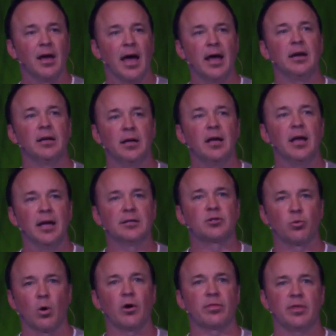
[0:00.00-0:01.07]
and it's
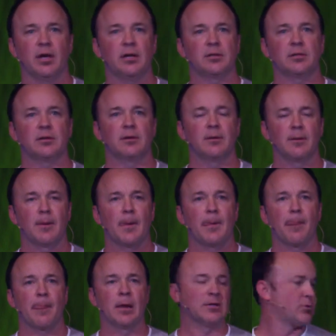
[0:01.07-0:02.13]
worth it.
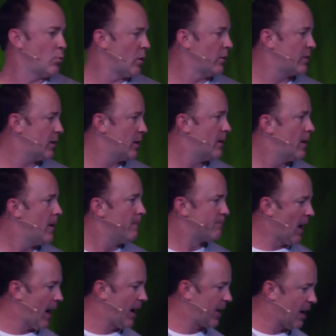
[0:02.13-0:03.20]
It's worth it.
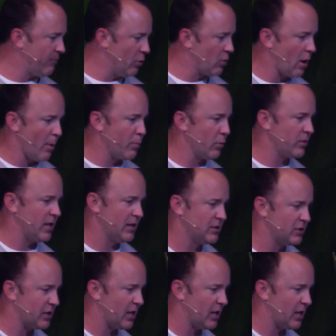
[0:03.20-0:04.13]
Now, I gave you a couple things,